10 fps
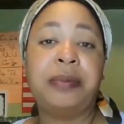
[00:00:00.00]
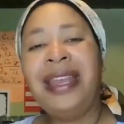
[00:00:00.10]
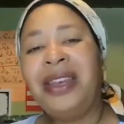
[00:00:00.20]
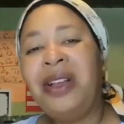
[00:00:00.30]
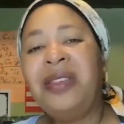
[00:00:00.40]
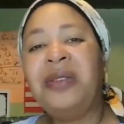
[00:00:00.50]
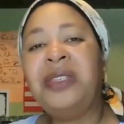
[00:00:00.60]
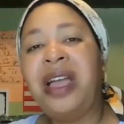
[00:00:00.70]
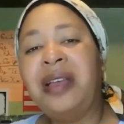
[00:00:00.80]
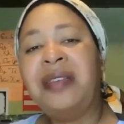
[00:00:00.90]
And it also
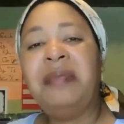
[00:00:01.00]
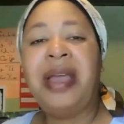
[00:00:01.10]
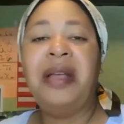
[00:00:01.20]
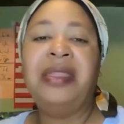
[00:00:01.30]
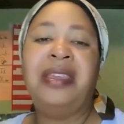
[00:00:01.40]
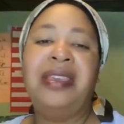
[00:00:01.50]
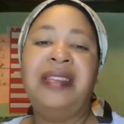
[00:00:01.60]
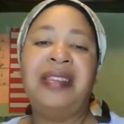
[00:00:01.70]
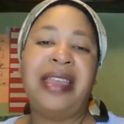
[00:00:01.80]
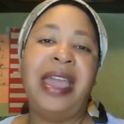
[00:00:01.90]
talks about the
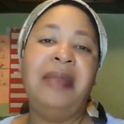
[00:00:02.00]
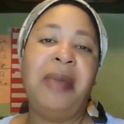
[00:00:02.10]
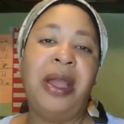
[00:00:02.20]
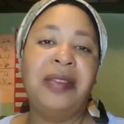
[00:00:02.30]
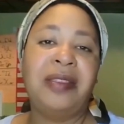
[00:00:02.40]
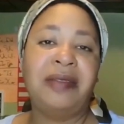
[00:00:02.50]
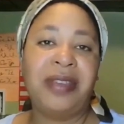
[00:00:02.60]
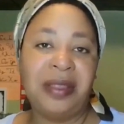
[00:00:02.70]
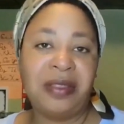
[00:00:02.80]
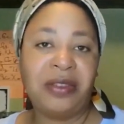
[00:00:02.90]
sad parts of
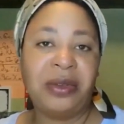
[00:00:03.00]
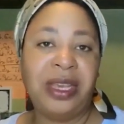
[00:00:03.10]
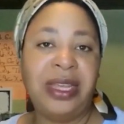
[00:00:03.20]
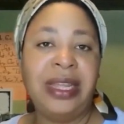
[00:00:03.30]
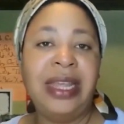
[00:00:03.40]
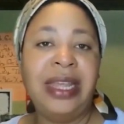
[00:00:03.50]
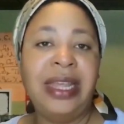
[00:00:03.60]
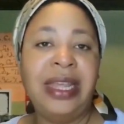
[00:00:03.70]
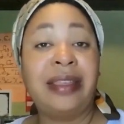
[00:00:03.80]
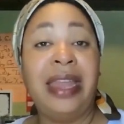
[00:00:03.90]
history that
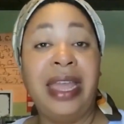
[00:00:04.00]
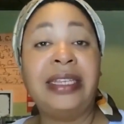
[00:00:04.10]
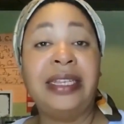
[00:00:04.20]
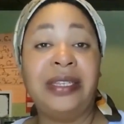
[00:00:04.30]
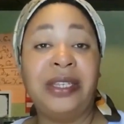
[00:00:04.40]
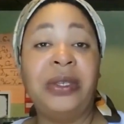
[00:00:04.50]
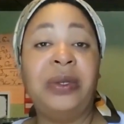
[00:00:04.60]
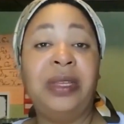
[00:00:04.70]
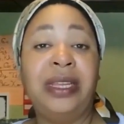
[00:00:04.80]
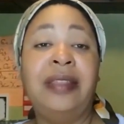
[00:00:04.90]
is connected
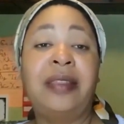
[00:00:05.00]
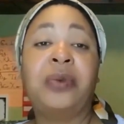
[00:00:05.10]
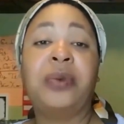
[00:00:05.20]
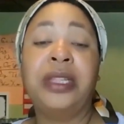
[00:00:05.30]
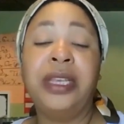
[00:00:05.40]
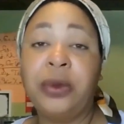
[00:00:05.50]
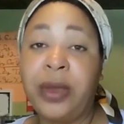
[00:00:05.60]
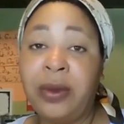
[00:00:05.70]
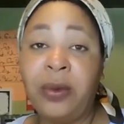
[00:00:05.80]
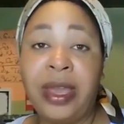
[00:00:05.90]
to. And it's a really
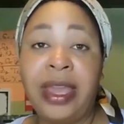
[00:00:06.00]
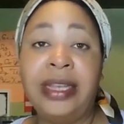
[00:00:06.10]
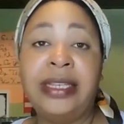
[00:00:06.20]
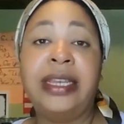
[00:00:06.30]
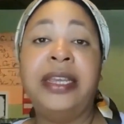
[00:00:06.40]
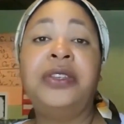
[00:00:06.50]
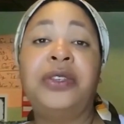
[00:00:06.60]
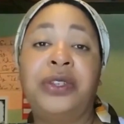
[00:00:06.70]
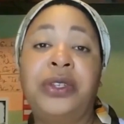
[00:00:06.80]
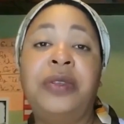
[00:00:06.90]
great way to
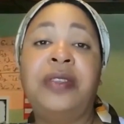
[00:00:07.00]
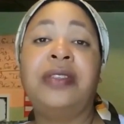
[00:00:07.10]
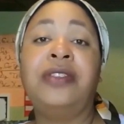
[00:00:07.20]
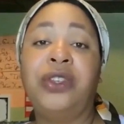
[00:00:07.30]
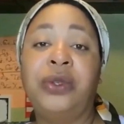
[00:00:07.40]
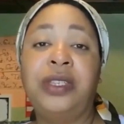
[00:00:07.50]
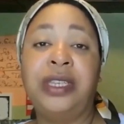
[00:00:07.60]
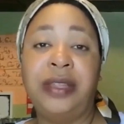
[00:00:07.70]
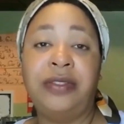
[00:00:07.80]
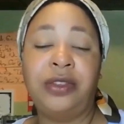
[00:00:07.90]
introduce
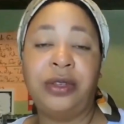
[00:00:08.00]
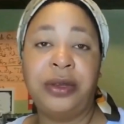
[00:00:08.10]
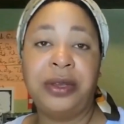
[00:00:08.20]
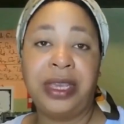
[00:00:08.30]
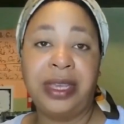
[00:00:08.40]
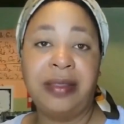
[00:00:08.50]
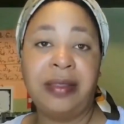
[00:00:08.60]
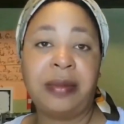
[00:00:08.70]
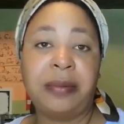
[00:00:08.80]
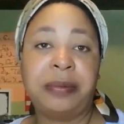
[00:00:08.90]
Juneteenth to your
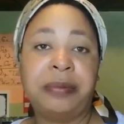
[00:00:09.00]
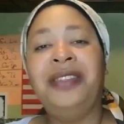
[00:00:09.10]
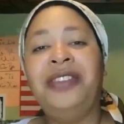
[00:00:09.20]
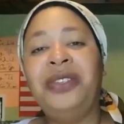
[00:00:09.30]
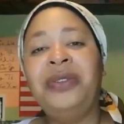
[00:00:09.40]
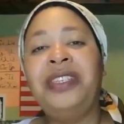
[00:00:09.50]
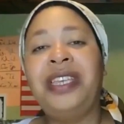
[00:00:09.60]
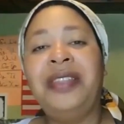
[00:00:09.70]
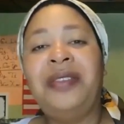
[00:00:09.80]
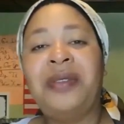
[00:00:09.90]
kids. The
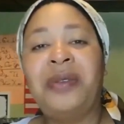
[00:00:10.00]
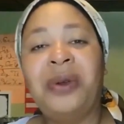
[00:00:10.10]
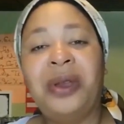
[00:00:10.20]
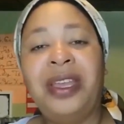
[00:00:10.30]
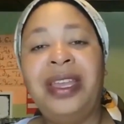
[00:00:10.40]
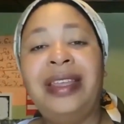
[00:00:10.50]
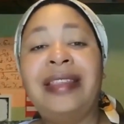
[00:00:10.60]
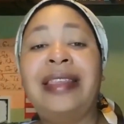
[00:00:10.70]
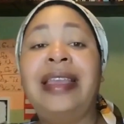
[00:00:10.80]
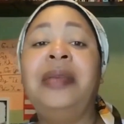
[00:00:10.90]
Juneteenth story,
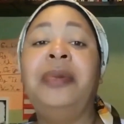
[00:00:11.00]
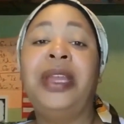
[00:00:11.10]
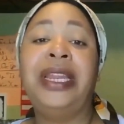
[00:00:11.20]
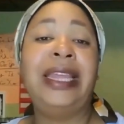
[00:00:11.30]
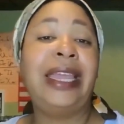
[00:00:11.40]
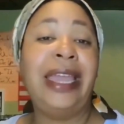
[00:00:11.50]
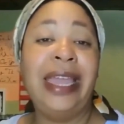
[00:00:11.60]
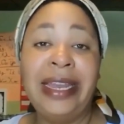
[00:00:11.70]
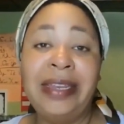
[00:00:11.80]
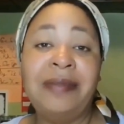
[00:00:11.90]
celebrating the
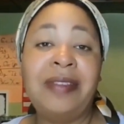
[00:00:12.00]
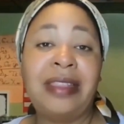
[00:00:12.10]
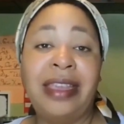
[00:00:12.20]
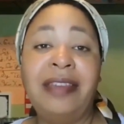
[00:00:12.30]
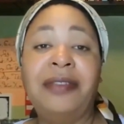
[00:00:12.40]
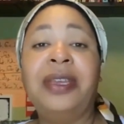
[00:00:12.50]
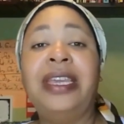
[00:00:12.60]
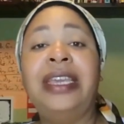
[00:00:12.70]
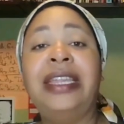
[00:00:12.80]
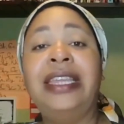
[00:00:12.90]
end of slavery
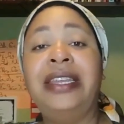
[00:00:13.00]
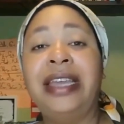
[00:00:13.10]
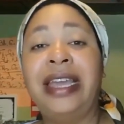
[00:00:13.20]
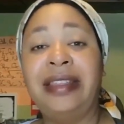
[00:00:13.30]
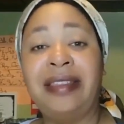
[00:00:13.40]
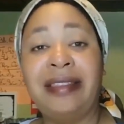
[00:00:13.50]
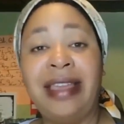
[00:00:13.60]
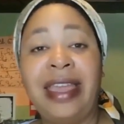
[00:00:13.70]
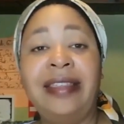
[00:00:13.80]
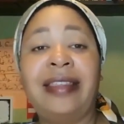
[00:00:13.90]
in the United
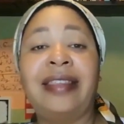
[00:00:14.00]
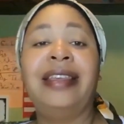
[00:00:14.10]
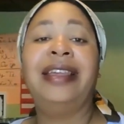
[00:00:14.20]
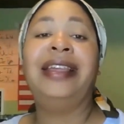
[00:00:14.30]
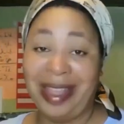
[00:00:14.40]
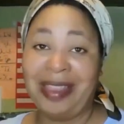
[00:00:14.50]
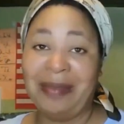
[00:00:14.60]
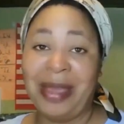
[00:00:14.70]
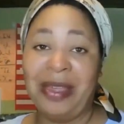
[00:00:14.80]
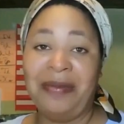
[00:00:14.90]
States, that's a
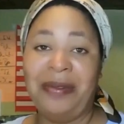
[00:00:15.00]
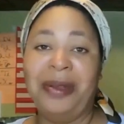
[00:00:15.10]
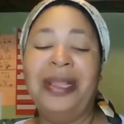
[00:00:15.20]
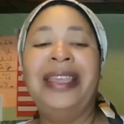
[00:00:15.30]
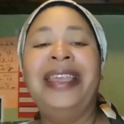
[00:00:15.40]
mouthful.